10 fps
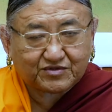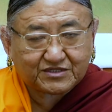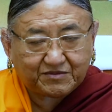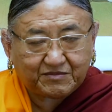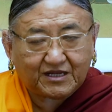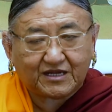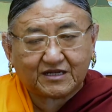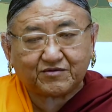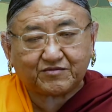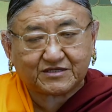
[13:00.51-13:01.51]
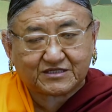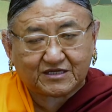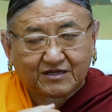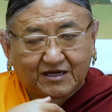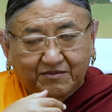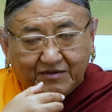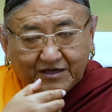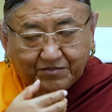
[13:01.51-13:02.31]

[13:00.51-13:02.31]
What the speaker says: Similarly, we say like my